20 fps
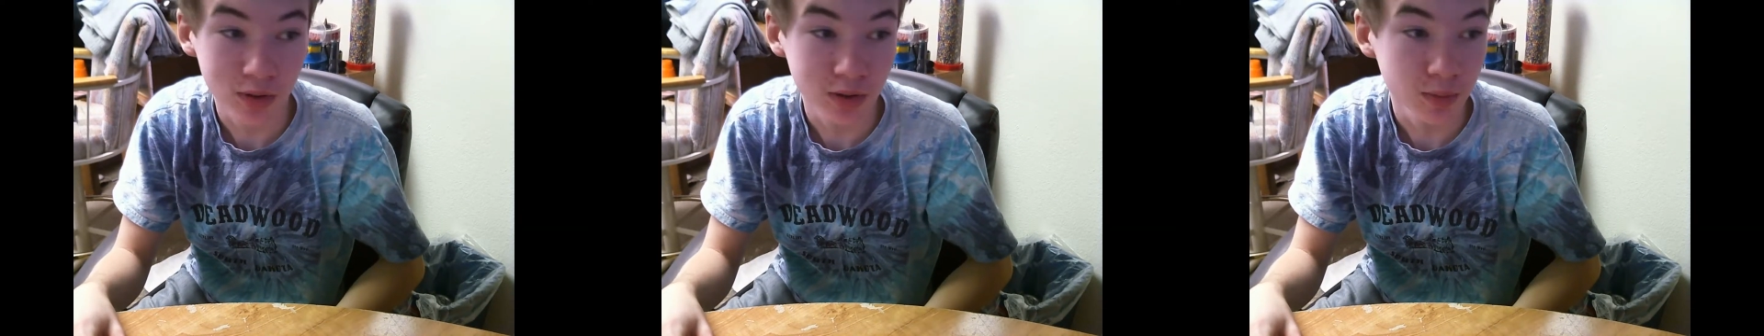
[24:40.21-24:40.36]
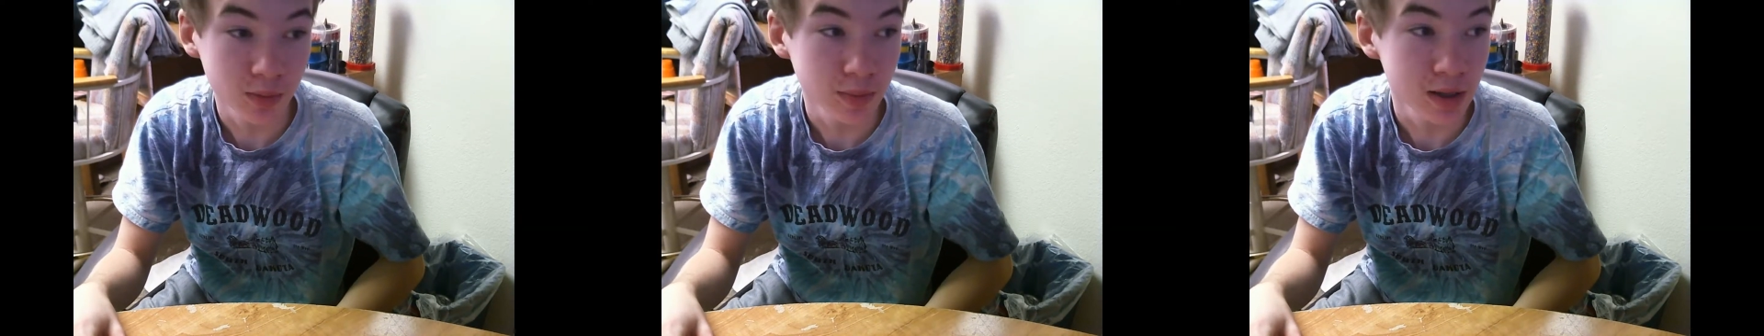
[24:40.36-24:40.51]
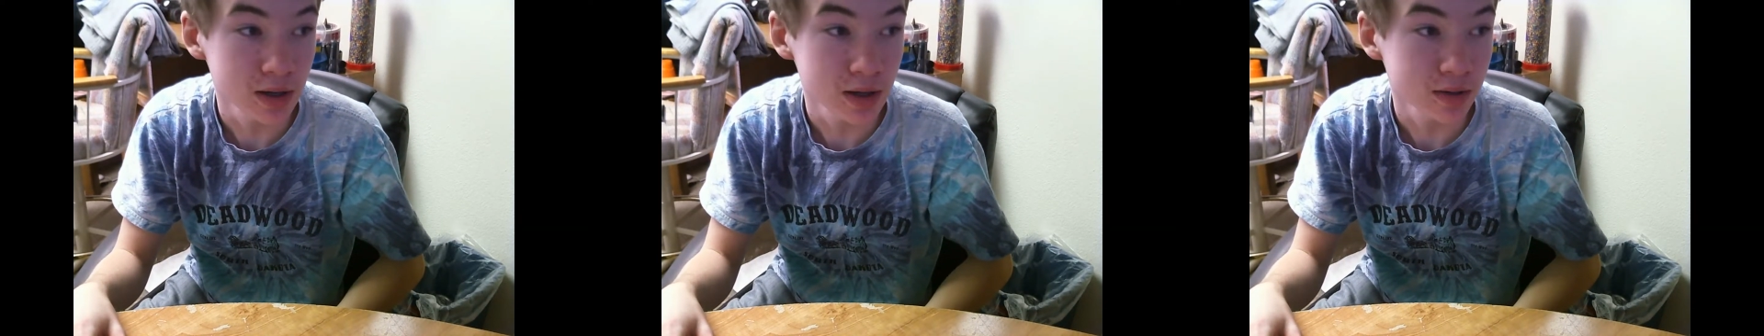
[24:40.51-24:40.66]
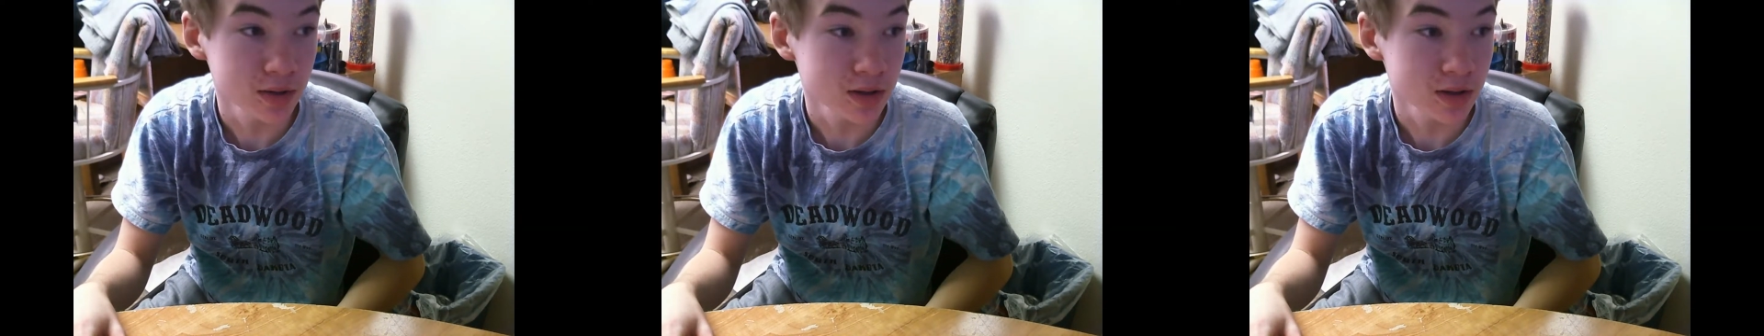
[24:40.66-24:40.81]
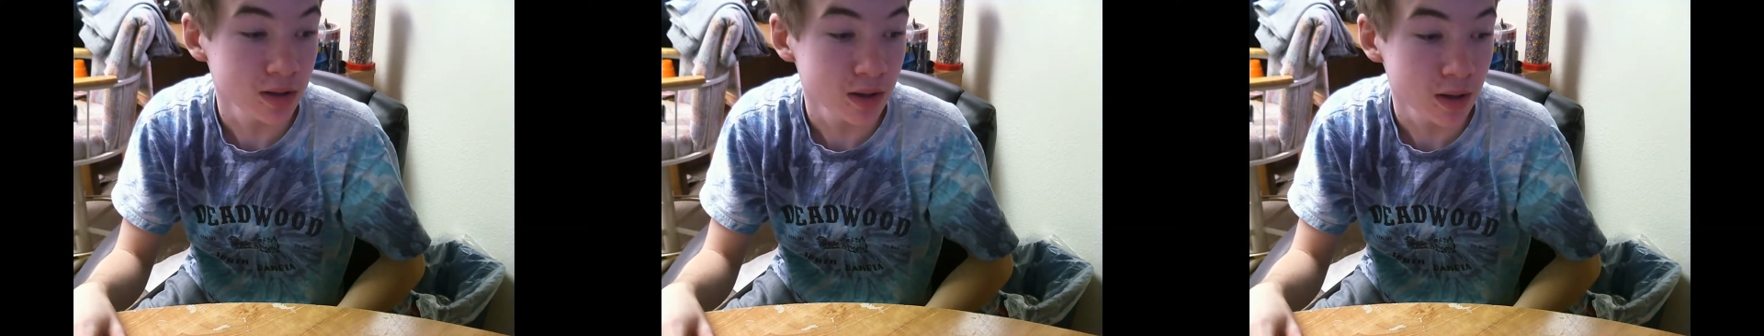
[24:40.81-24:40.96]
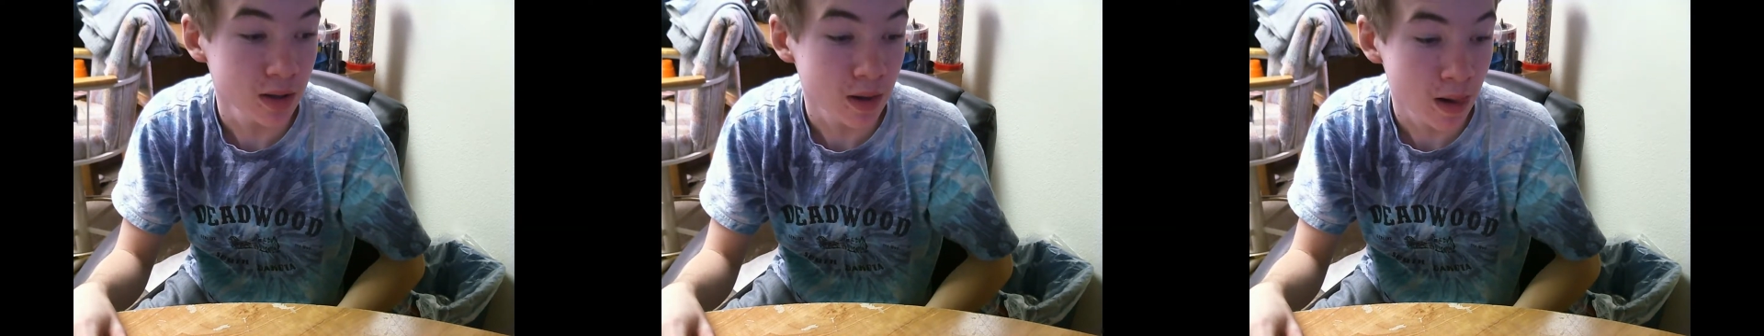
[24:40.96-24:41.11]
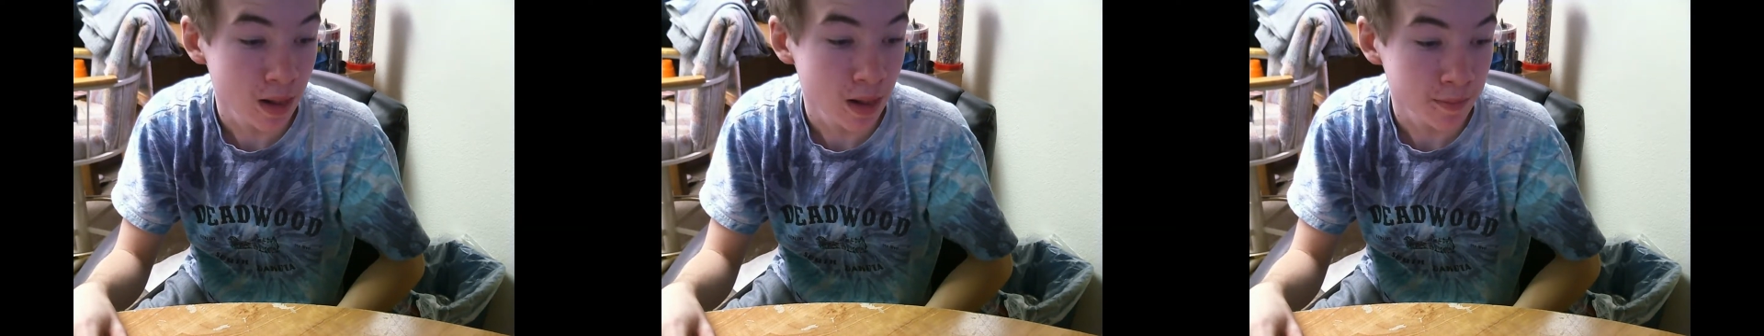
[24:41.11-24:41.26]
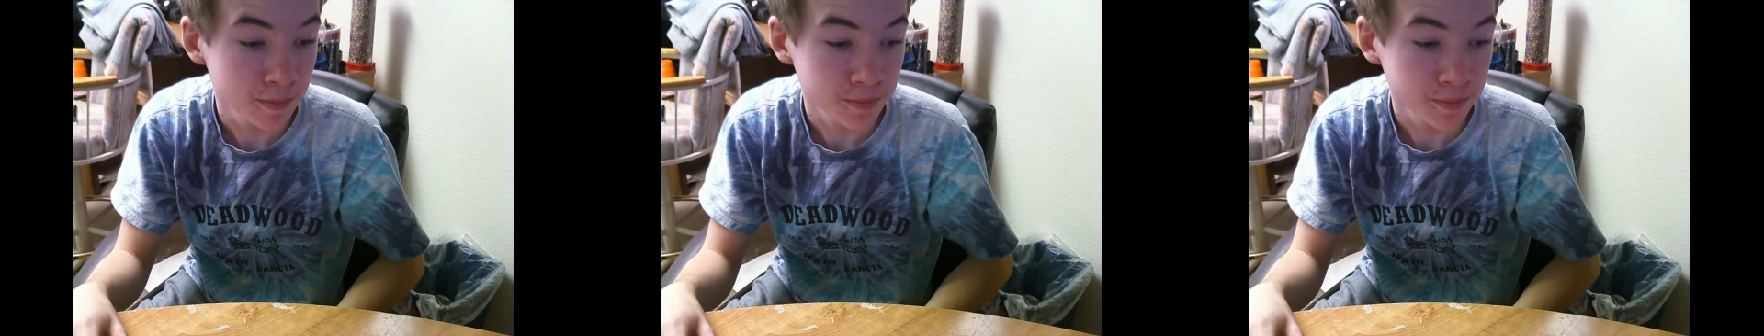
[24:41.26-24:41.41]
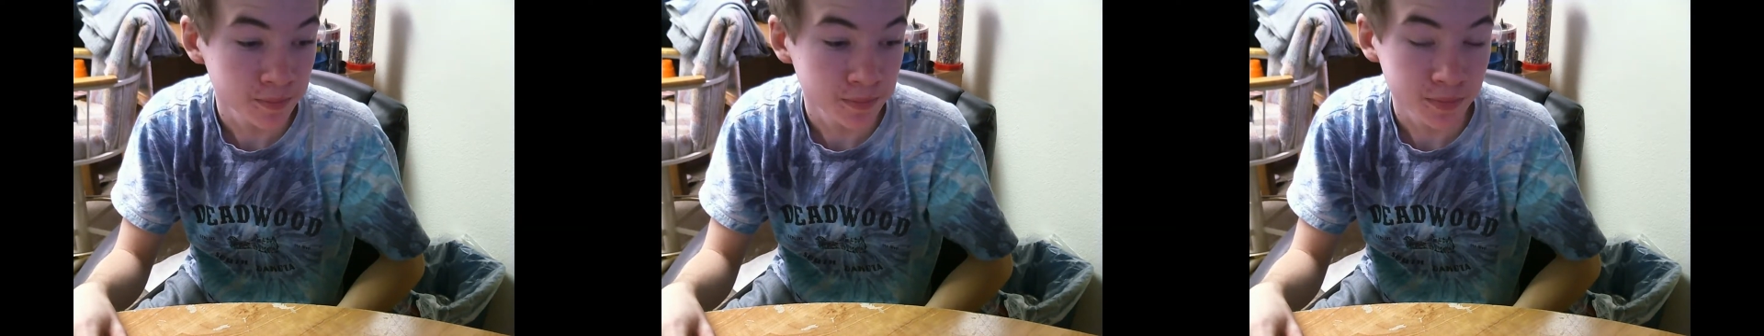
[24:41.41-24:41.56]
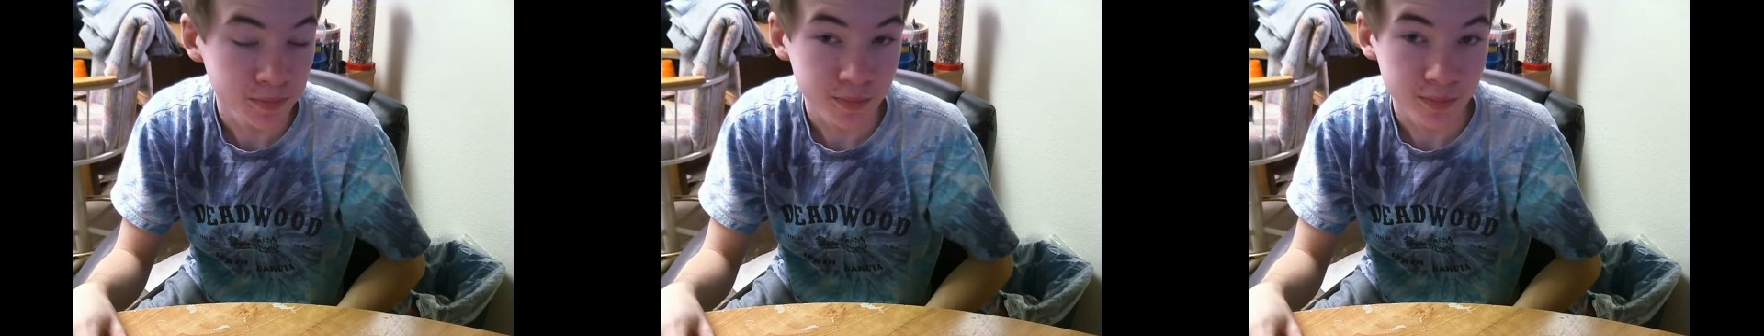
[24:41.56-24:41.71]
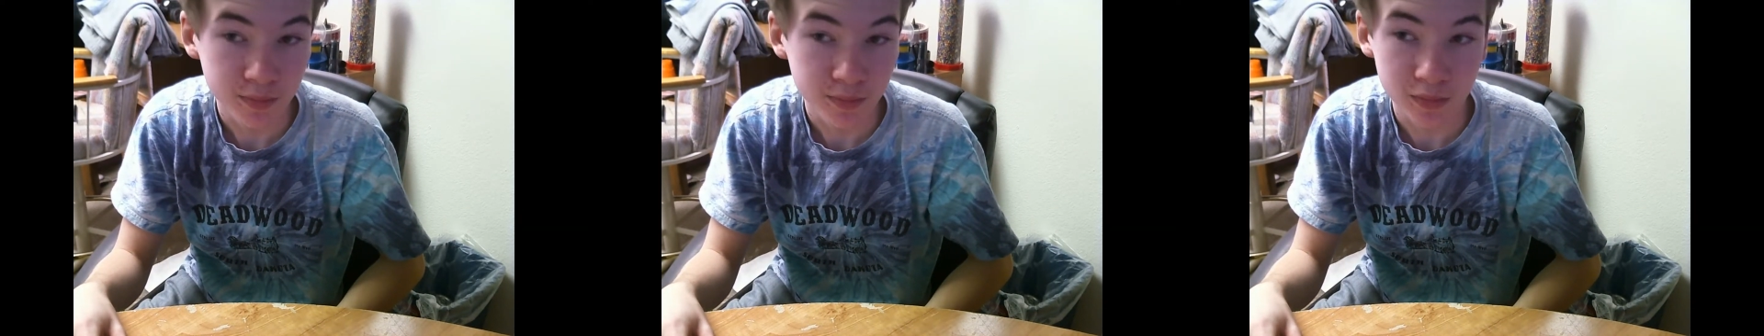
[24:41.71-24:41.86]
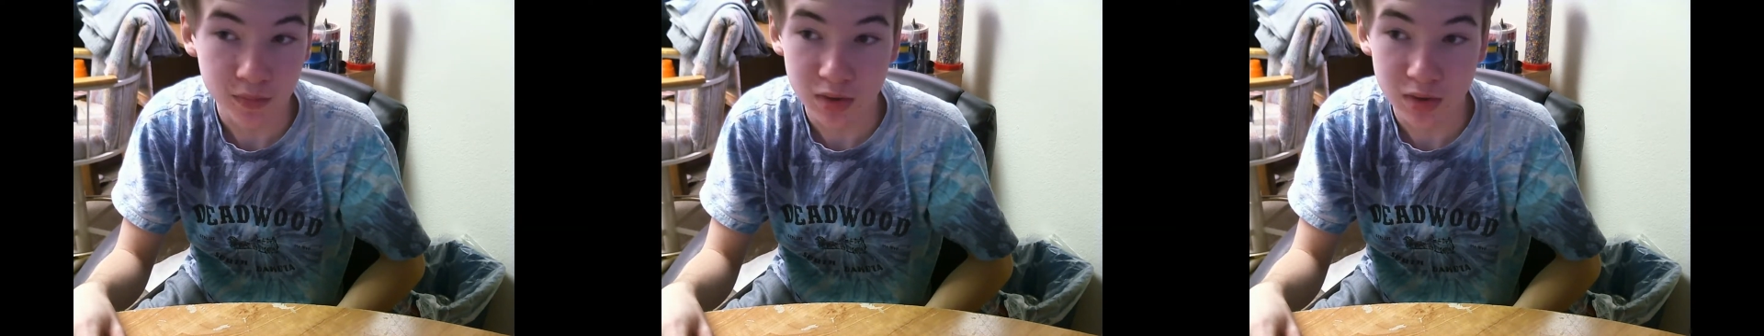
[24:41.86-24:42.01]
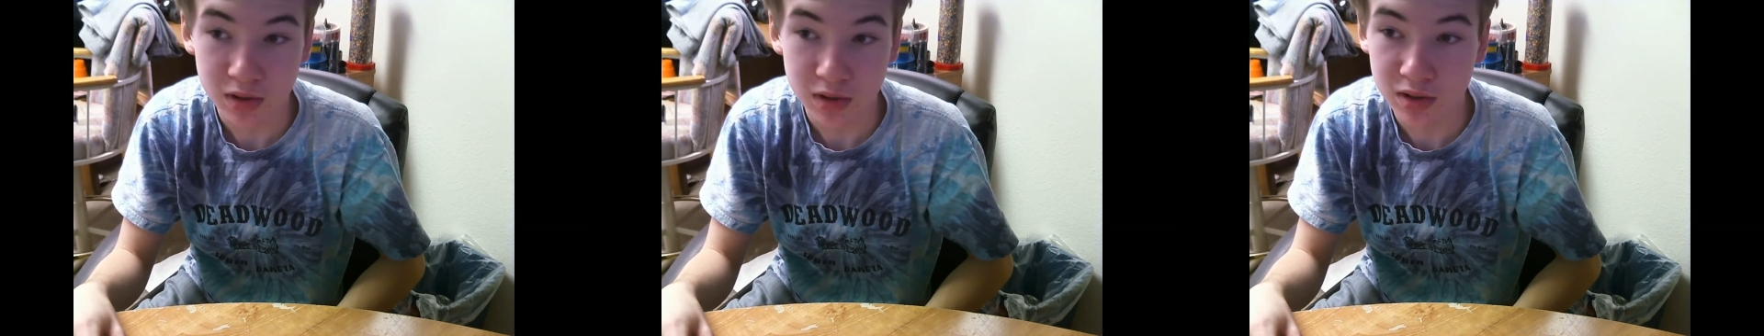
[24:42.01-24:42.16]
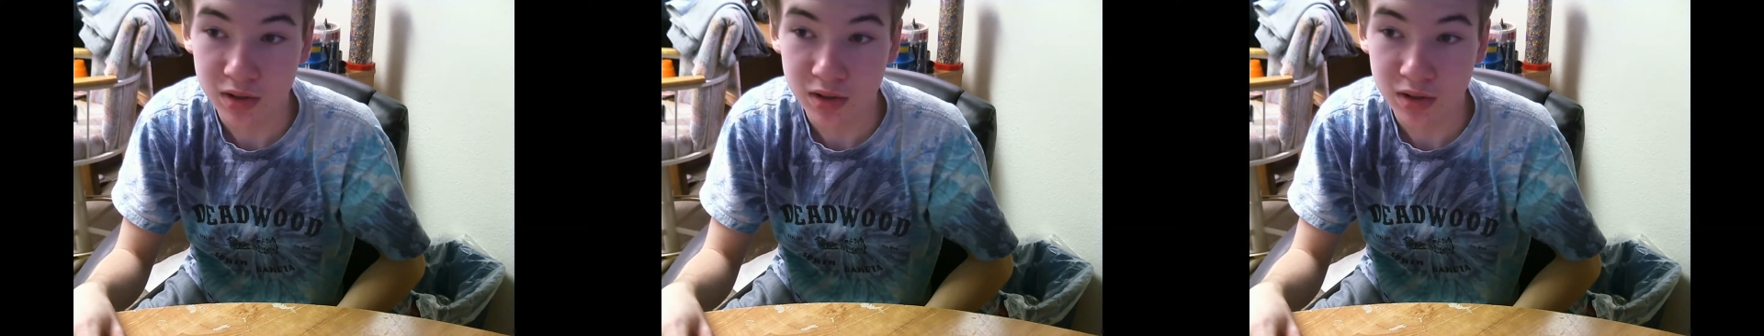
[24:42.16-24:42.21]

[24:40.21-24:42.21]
and a mouse and